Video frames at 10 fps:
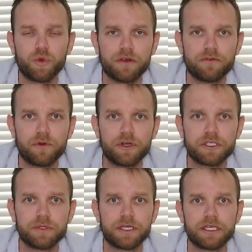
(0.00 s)

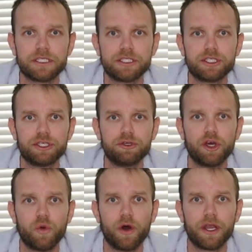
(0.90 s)
workforce because you
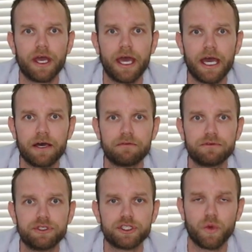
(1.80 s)
don't want to have
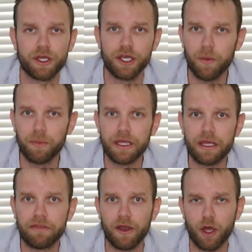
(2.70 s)
just one
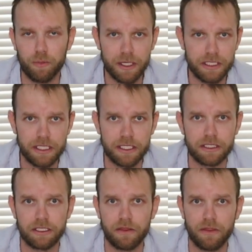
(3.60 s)
company and they got a
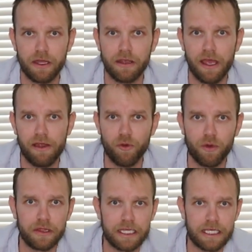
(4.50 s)
business and then
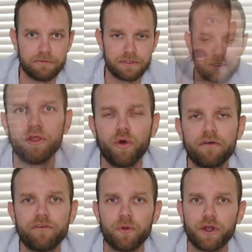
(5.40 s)
everyone leaves. Although I
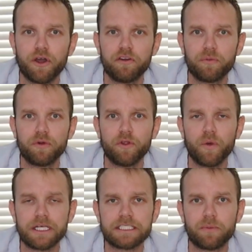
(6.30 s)
felt more comfortable
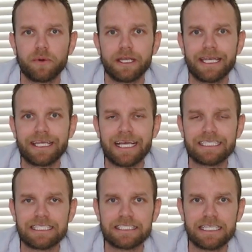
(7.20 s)
knowing someone in
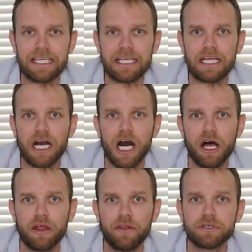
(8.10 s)
Kansas City,
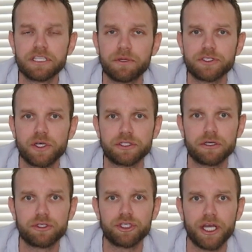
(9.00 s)
a lot of those numbers
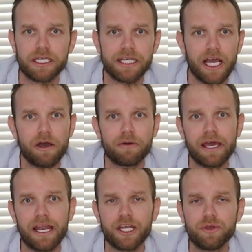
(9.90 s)
also checked out,
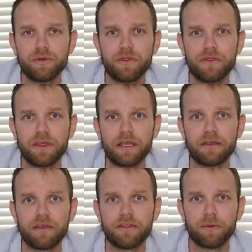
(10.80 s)
and I do
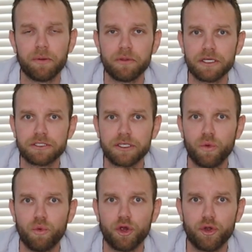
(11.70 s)
think that their
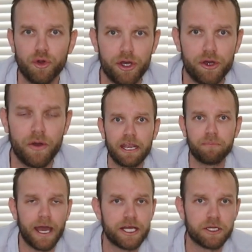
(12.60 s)
population will grow, and if
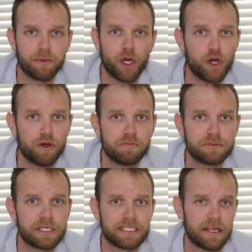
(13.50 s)
Patrick
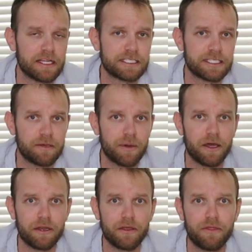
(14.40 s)
Mahomes has anything to say
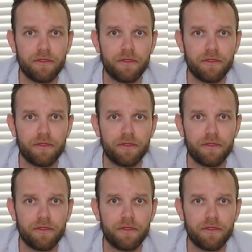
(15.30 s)
about it,